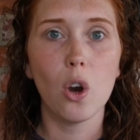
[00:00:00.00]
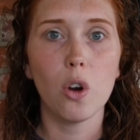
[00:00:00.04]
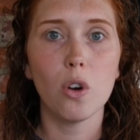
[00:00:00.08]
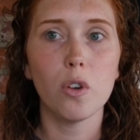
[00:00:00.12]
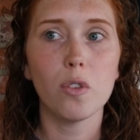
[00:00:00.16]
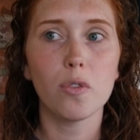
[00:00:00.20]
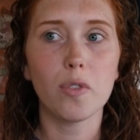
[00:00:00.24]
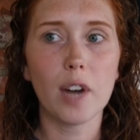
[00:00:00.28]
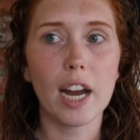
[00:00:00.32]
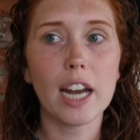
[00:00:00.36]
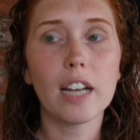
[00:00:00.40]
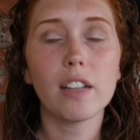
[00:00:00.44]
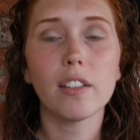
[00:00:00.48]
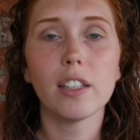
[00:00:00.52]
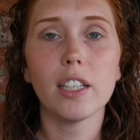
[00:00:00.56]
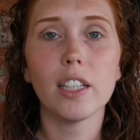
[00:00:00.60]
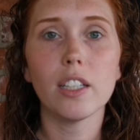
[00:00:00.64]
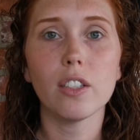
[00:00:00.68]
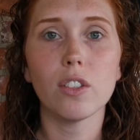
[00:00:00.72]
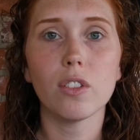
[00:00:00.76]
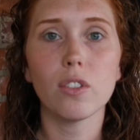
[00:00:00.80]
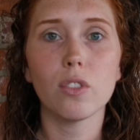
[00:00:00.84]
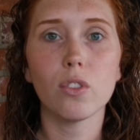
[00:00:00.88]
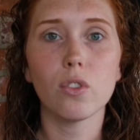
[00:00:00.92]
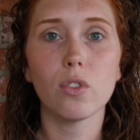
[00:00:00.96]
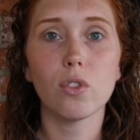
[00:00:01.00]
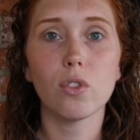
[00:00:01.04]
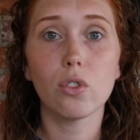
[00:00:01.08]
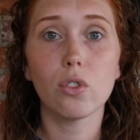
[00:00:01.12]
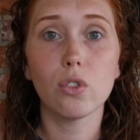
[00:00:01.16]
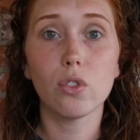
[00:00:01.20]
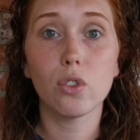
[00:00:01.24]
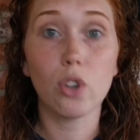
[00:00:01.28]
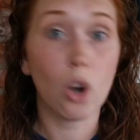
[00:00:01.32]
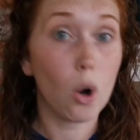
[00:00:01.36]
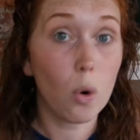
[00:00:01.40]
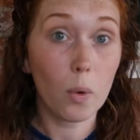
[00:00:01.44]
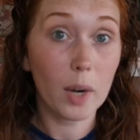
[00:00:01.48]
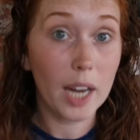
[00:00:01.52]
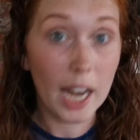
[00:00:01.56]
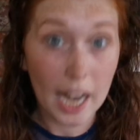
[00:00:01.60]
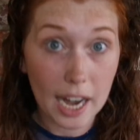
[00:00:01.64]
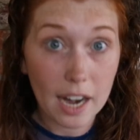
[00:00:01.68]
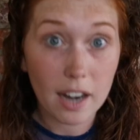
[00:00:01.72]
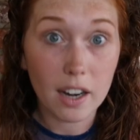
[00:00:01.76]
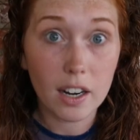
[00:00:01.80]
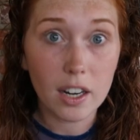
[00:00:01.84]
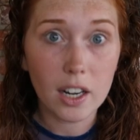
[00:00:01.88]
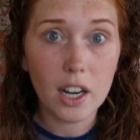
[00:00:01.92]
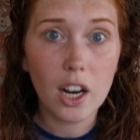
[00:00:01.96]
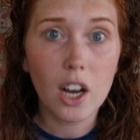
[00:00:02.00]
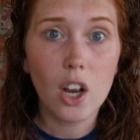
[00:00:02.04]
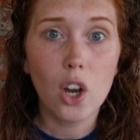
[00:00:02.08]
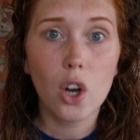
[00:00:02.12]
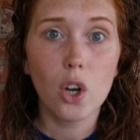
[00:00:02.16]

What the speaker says: who frankly don't care,